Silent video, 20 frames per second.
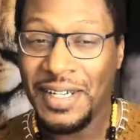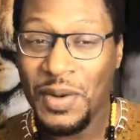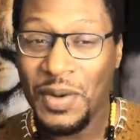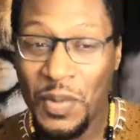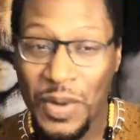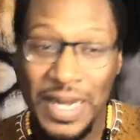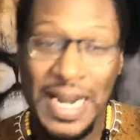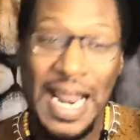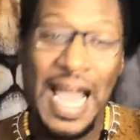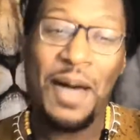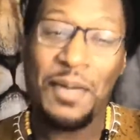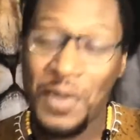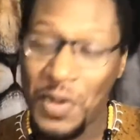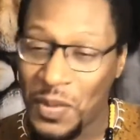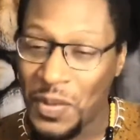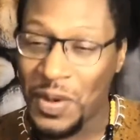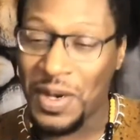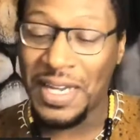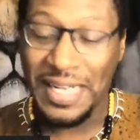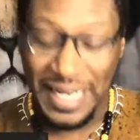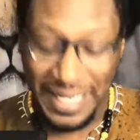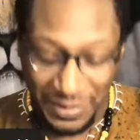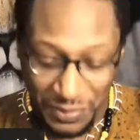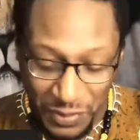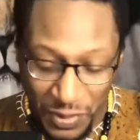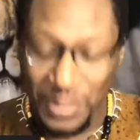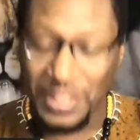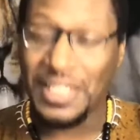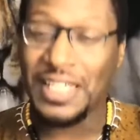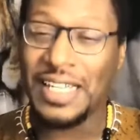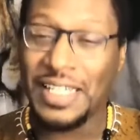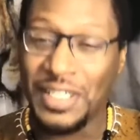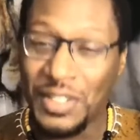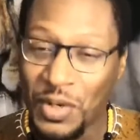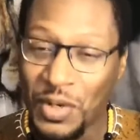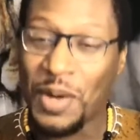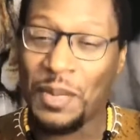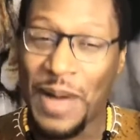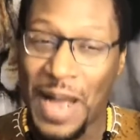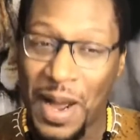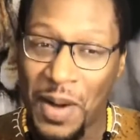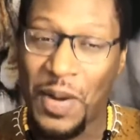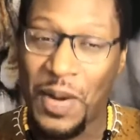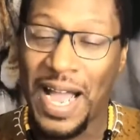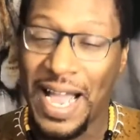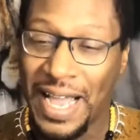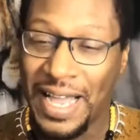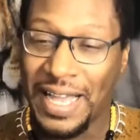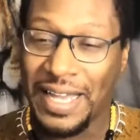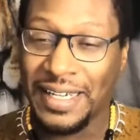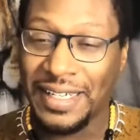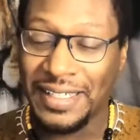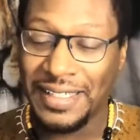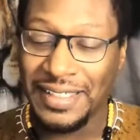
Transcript: when I'm the one that's wanting to enjoy my wine.